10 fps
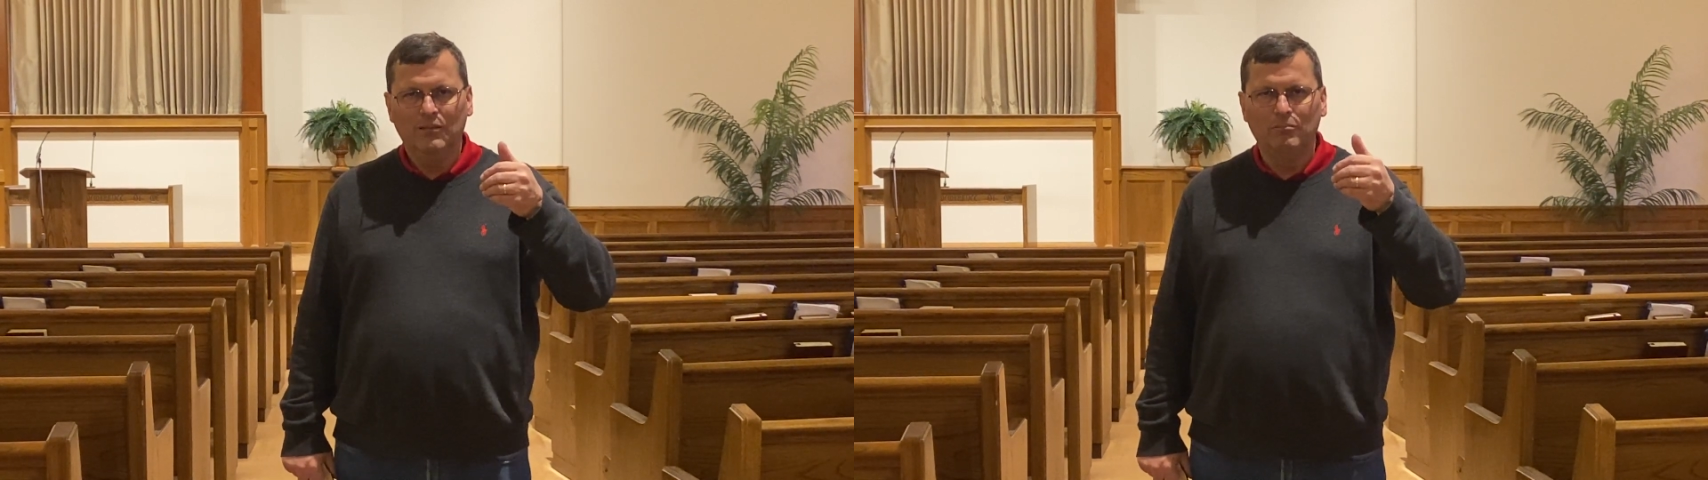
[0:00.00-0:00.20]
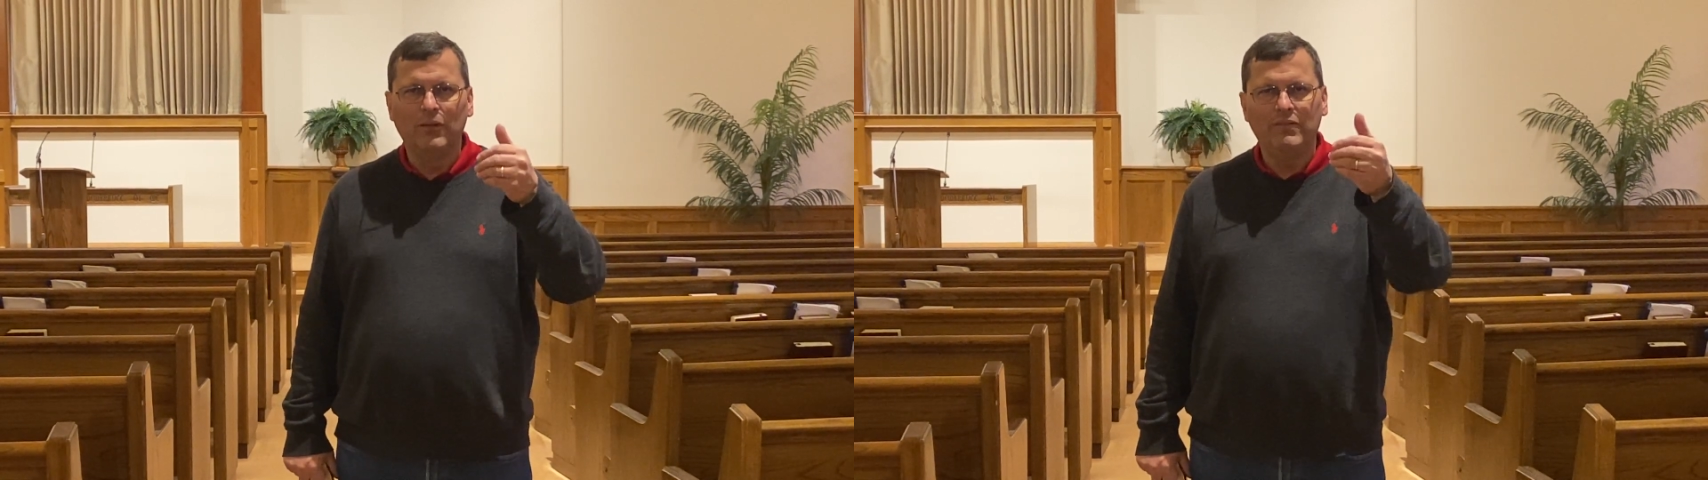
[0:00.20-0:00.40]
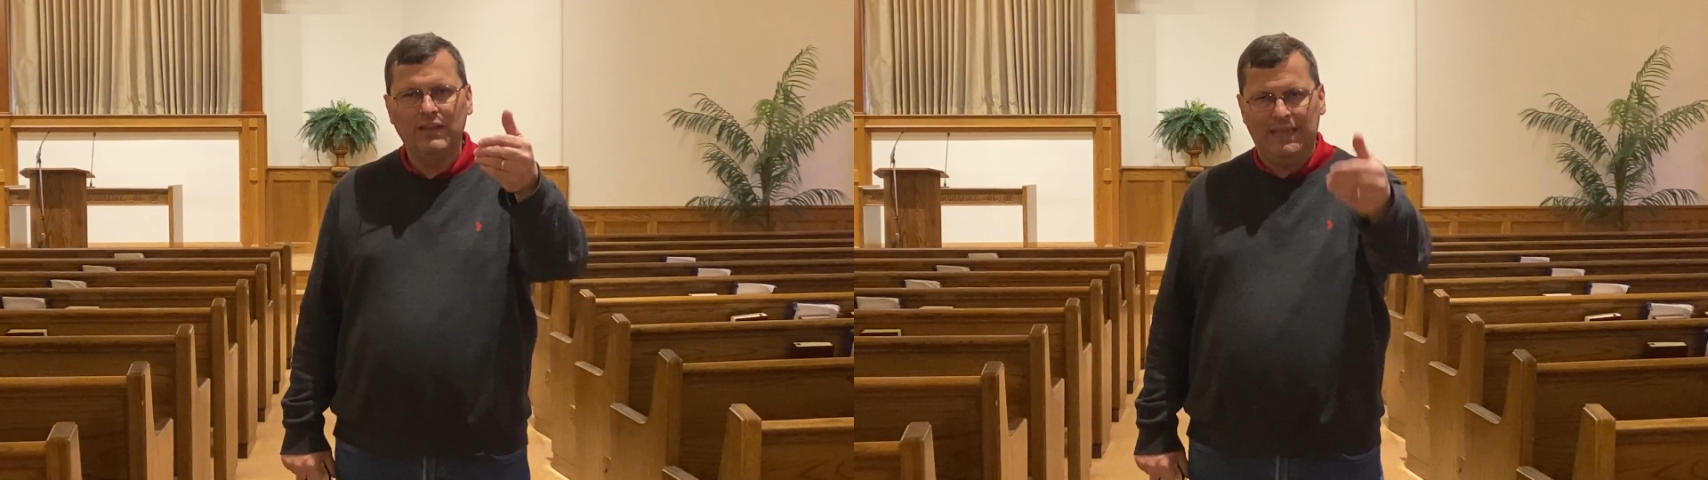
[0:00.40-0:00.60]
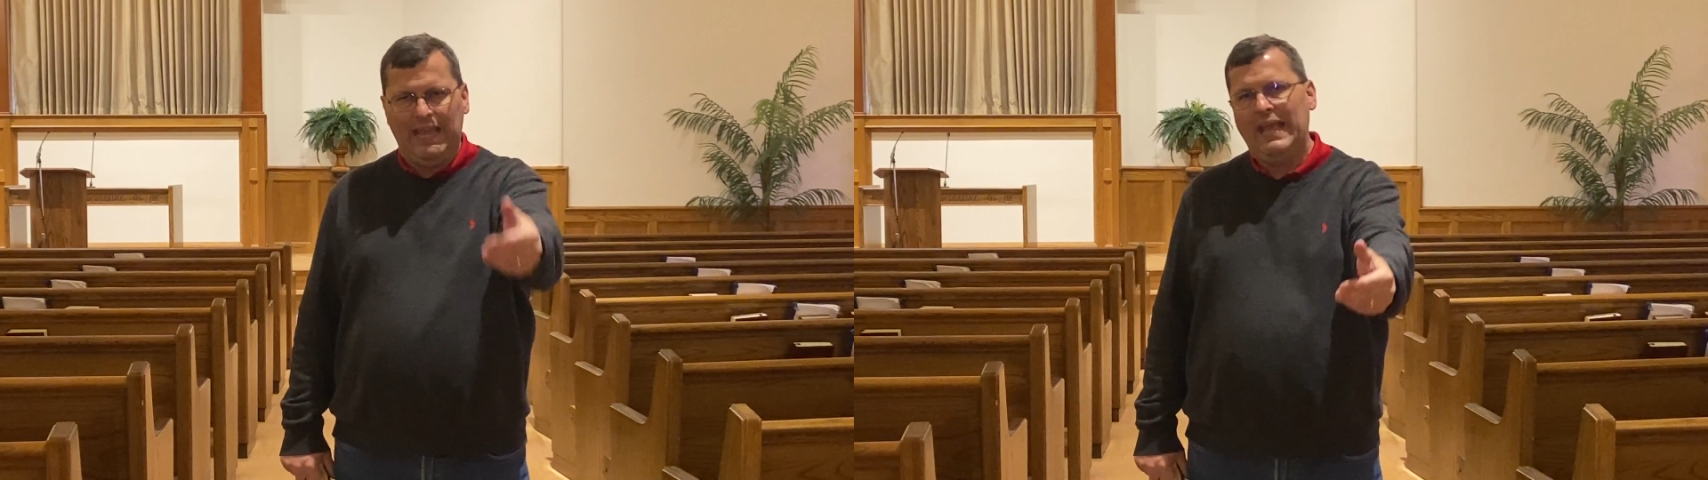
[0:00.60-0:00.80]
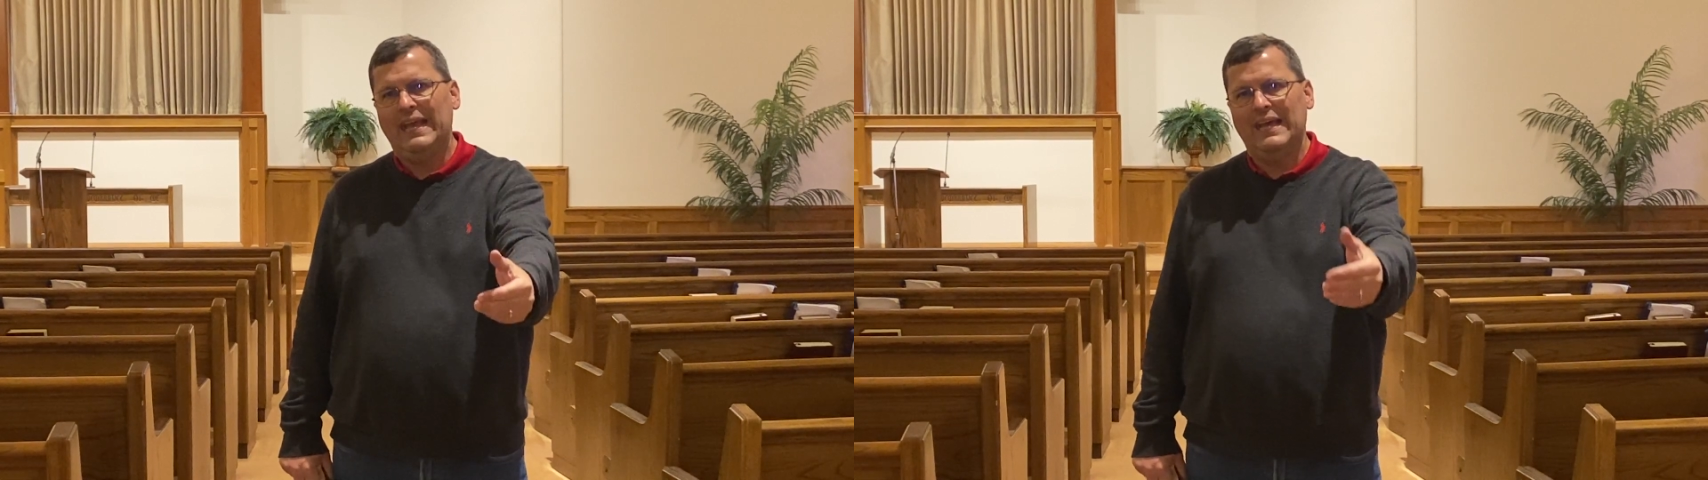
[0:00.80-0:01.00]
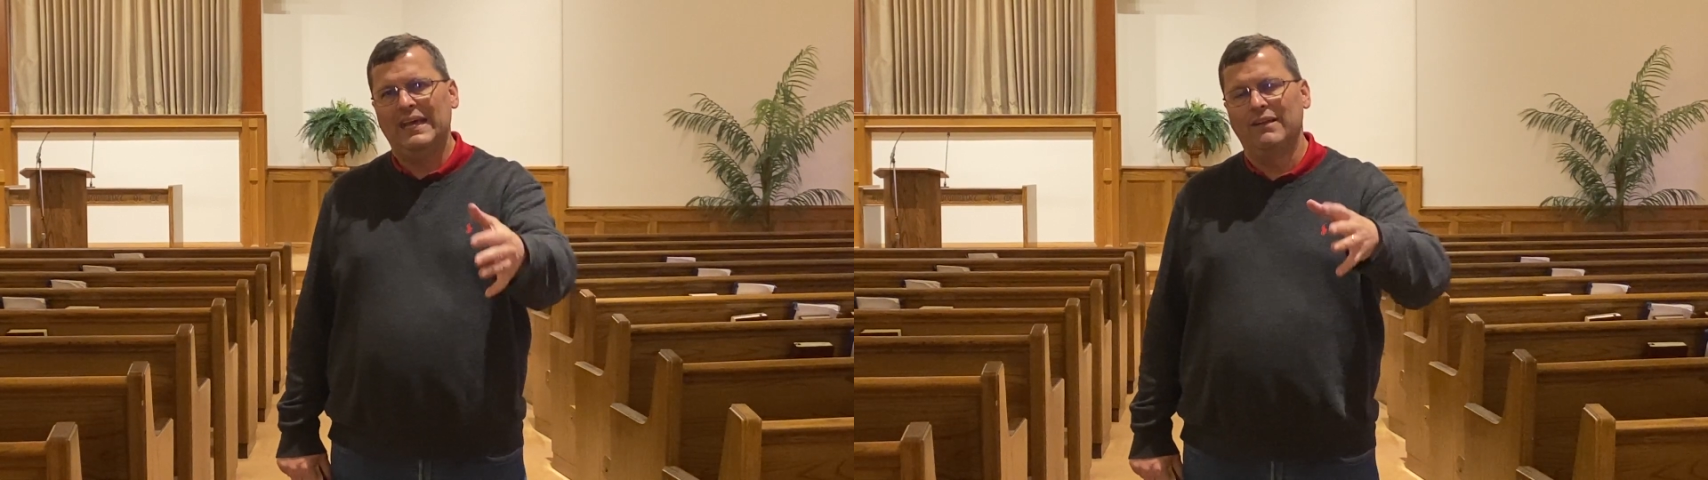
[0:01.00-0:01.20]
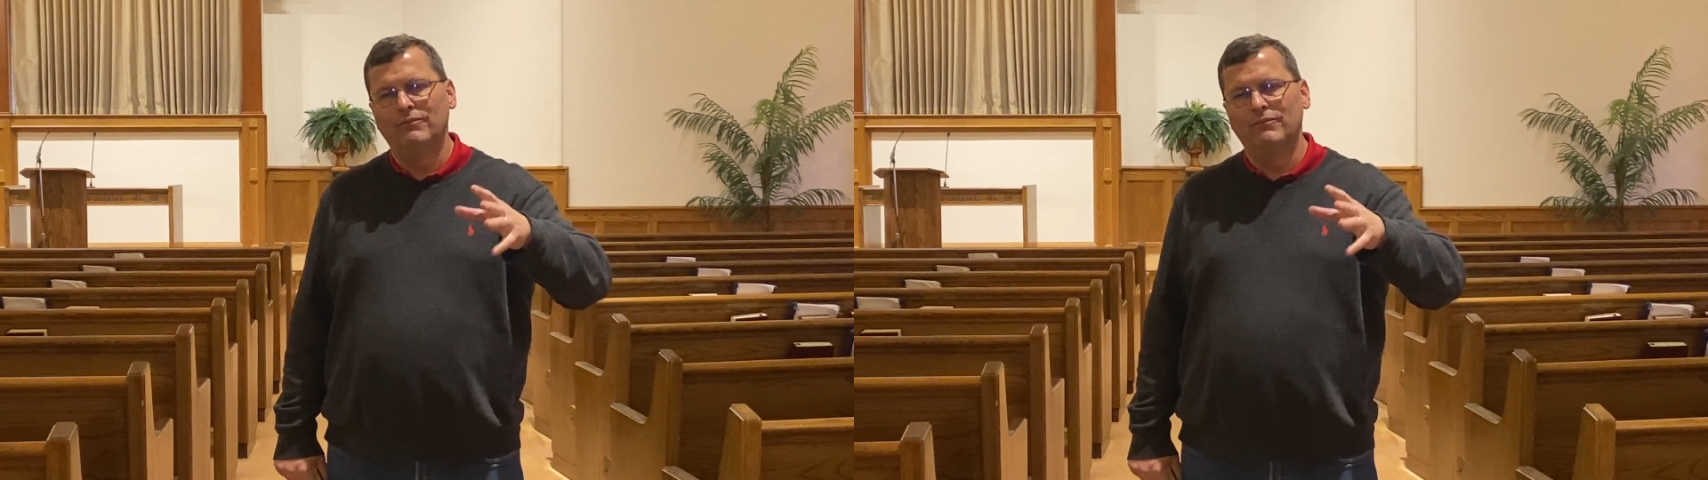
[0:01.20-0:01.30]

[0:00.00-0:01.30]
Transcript: moving ahead,